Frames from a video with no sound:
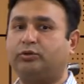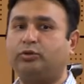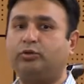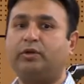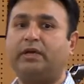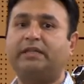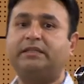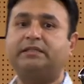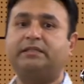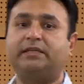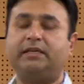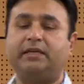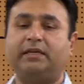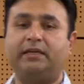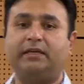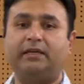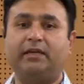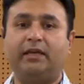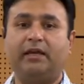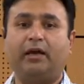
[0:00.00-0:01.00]
You can
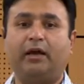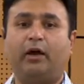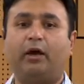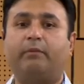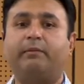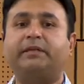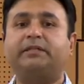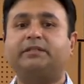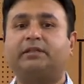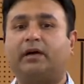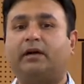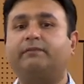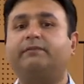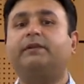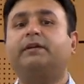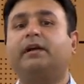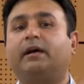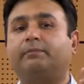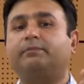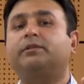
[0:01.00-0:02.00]
see how much
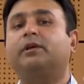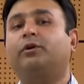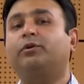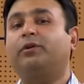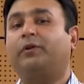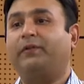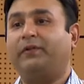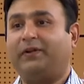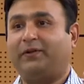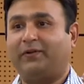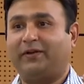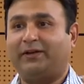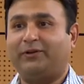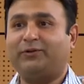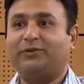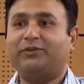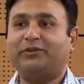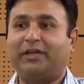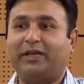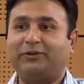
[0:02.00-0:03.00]
coffee comes out of it when
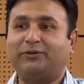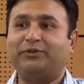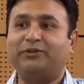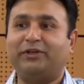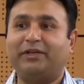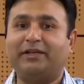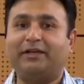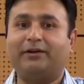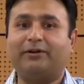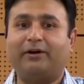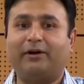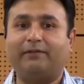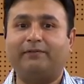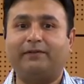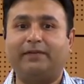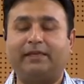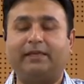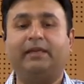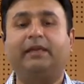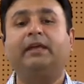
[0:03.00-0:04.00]
you try to drink a
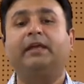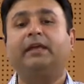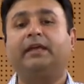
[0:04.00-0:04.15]
coffee.